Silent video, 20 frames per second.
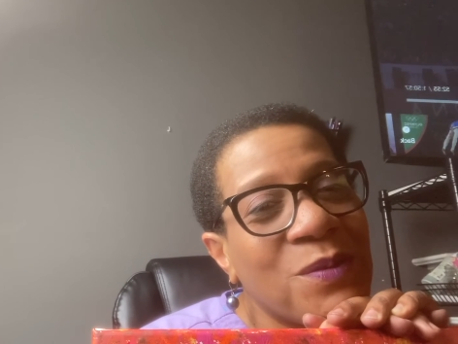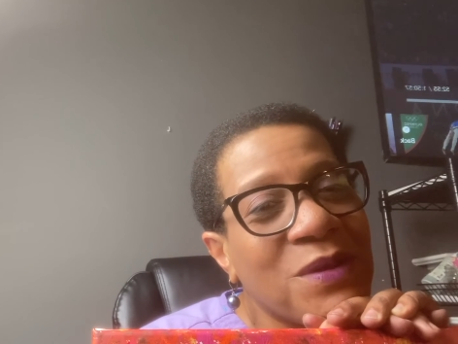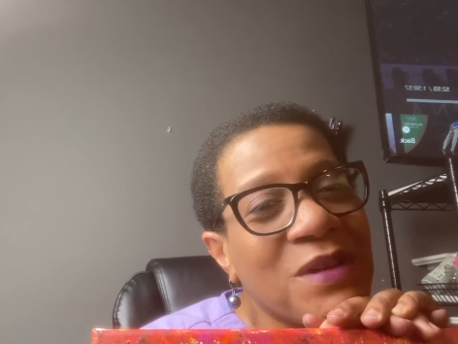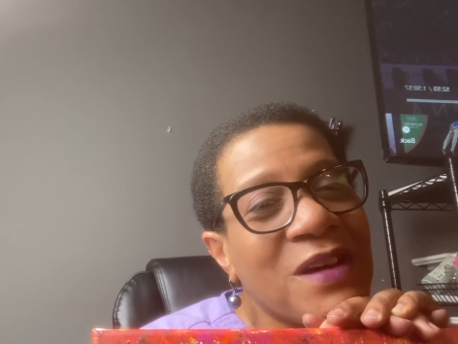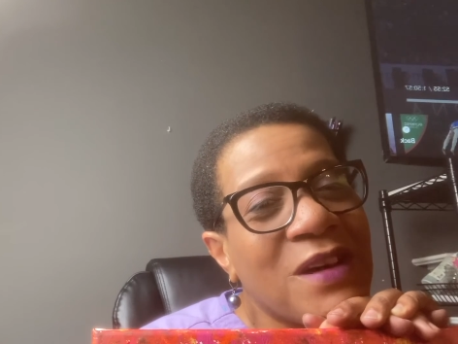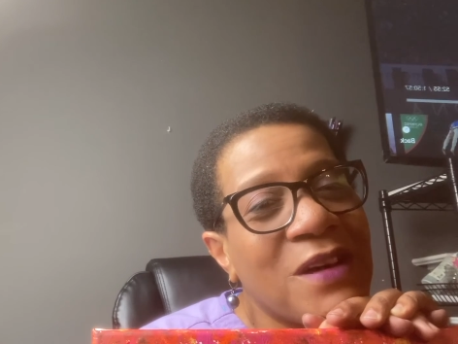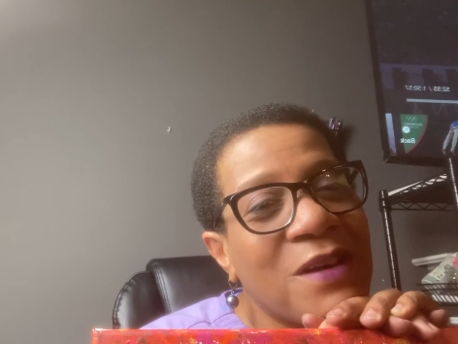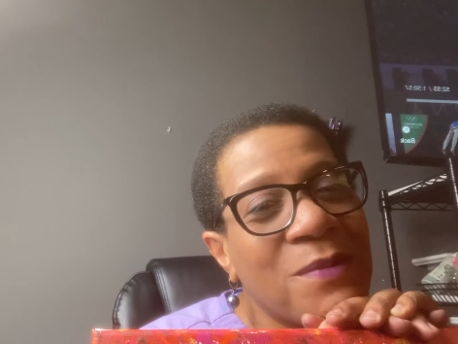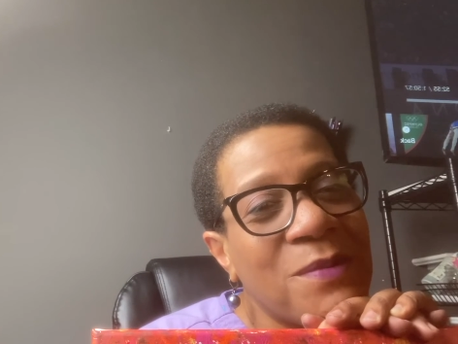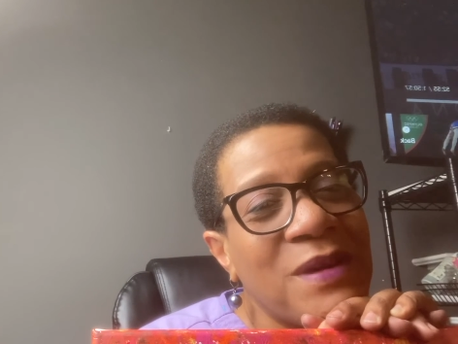
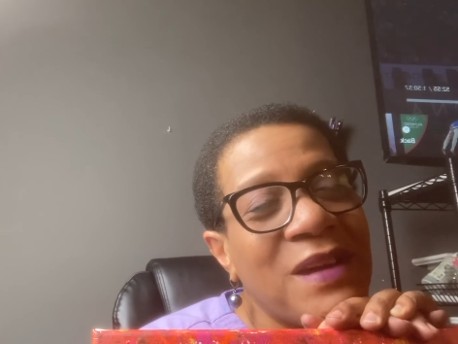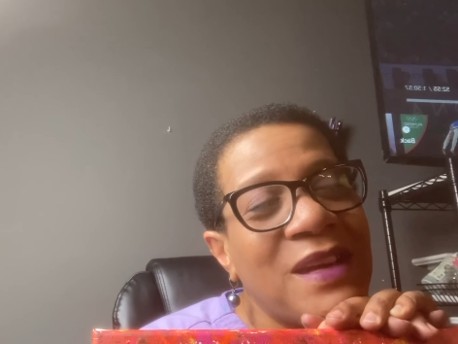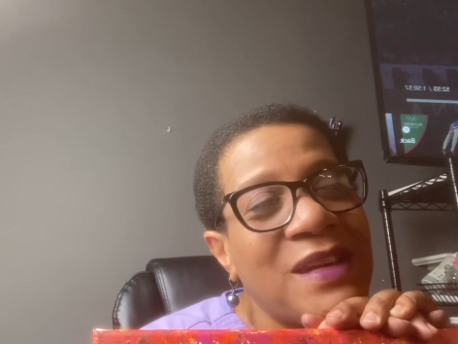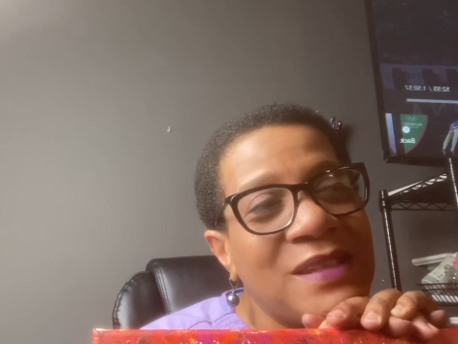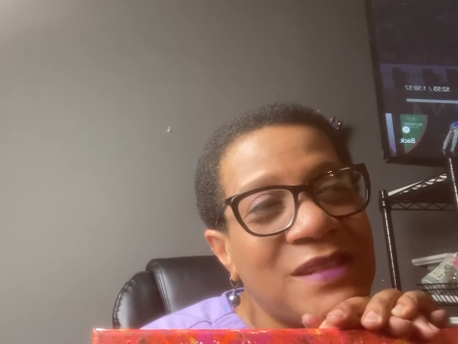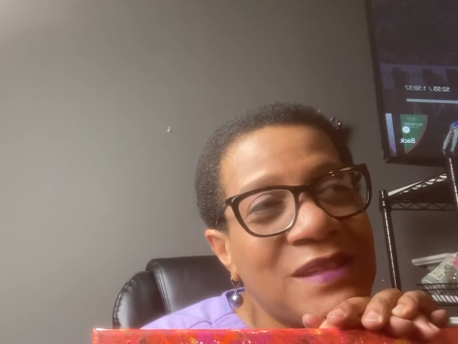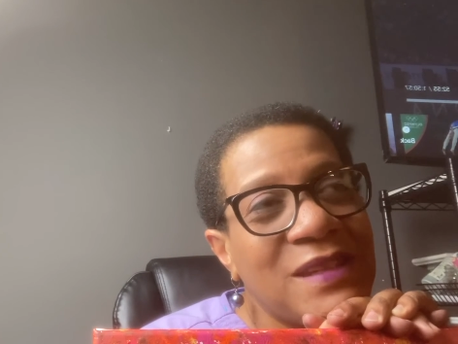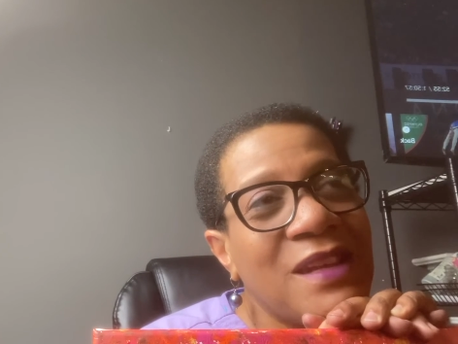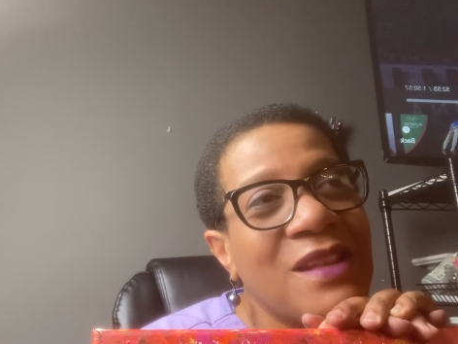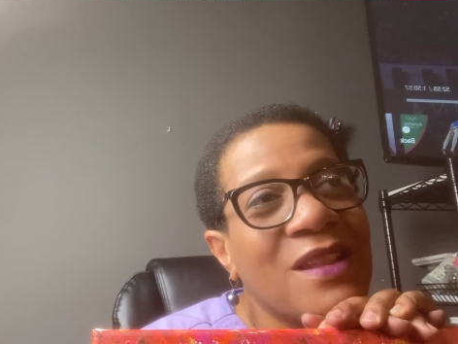come
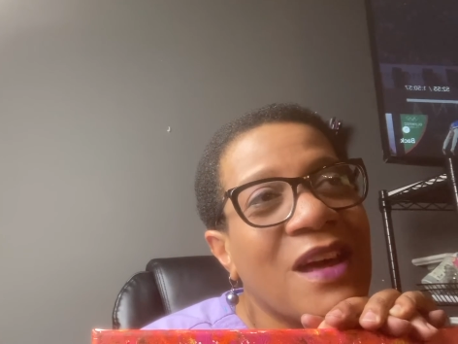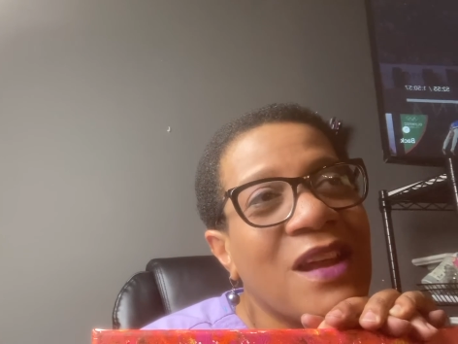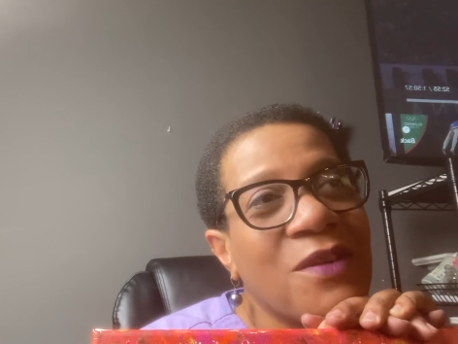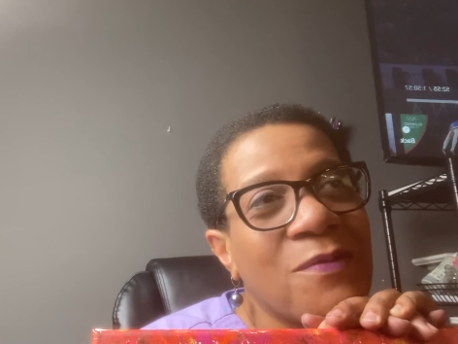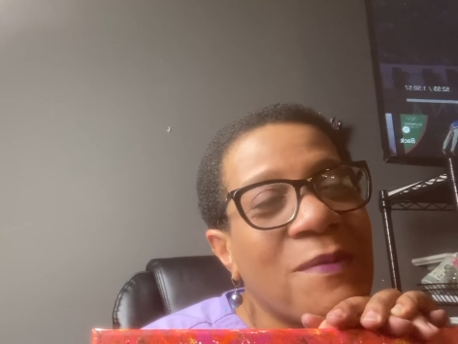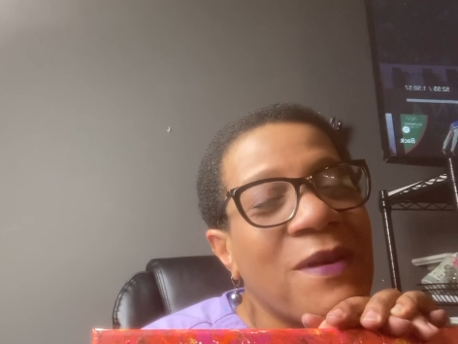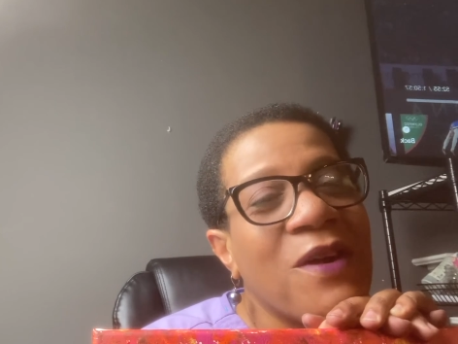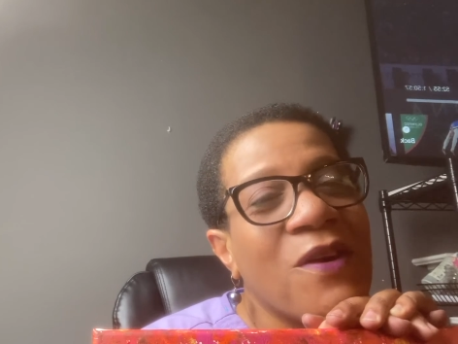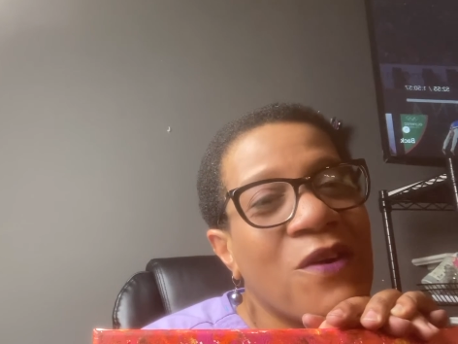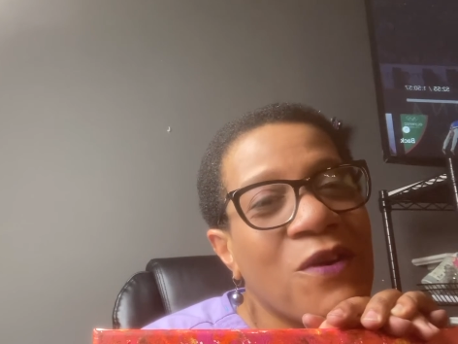and see a lot of
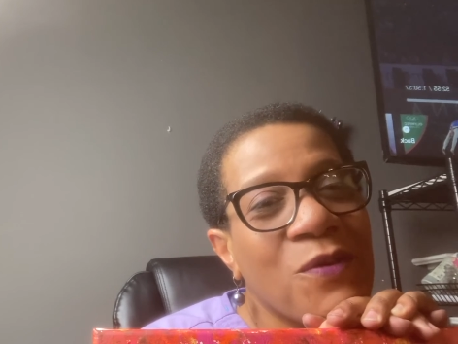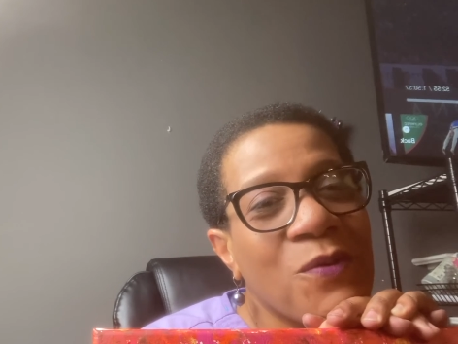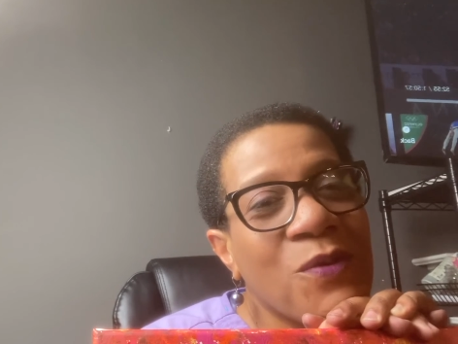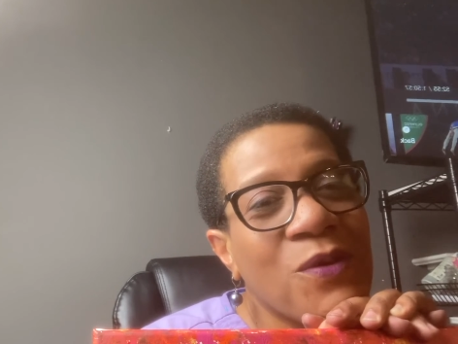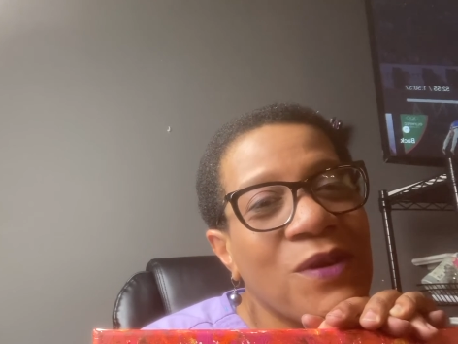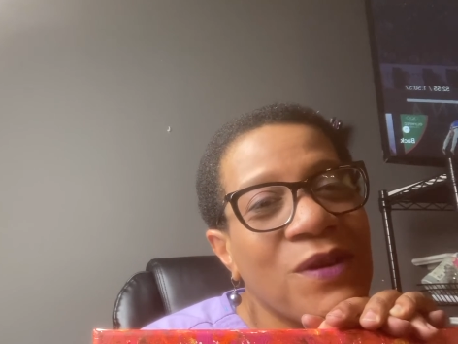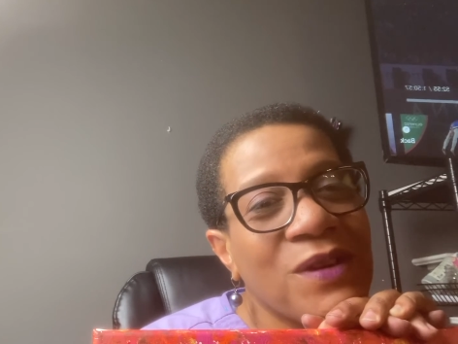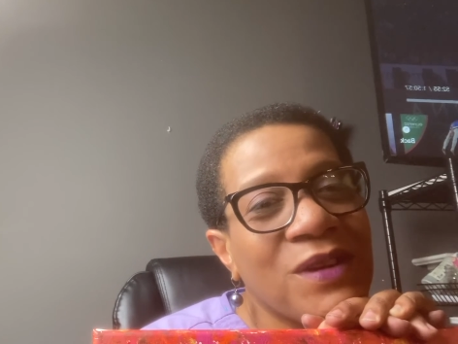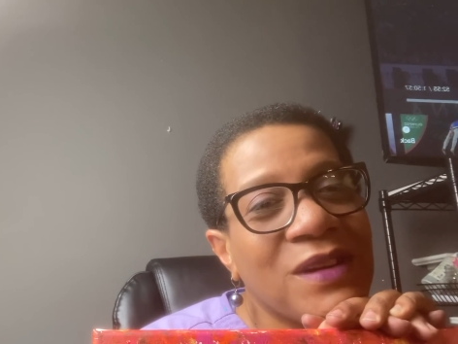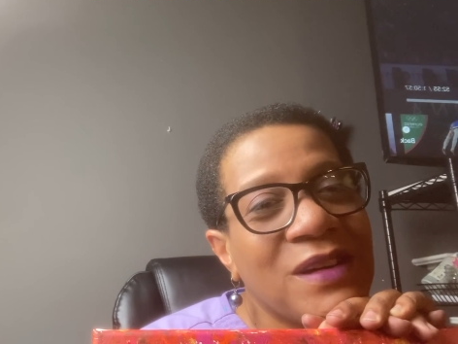my
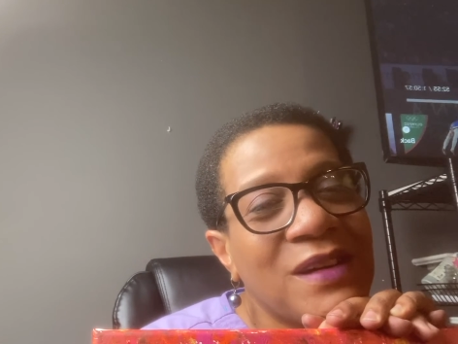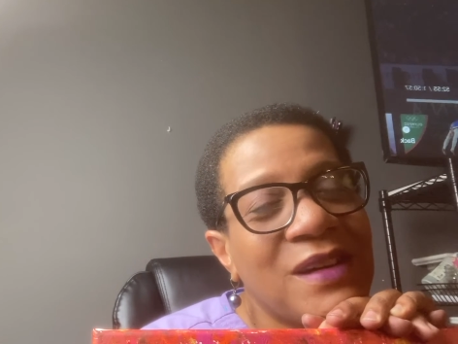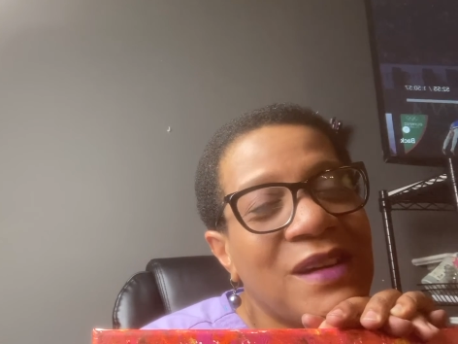artwork.